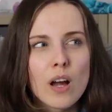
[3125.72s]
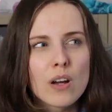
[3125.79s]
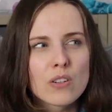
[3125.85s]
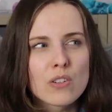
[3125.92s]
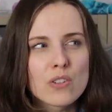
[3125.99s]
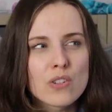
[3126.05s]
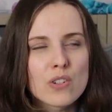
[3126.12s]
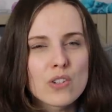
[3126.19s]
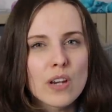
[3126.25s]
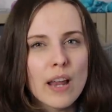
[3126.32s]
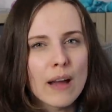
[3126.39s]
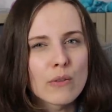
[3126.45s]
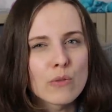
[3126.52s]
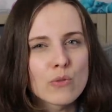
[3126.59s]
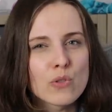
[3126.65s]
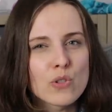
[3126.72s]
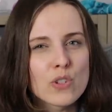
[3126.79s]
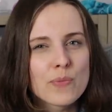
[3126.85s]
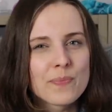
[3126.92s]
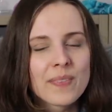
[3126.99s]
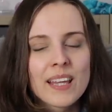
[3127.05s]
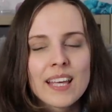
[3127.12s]
lounge,
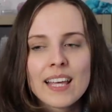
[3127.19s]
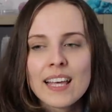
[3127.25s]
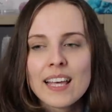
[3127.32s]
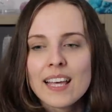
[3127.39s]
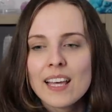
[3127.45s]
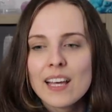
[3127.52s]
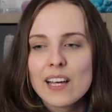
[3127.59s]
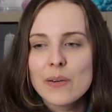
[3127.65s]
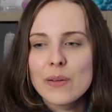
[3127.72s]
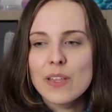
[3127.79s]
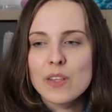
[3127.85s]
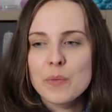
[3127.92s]
lounge, with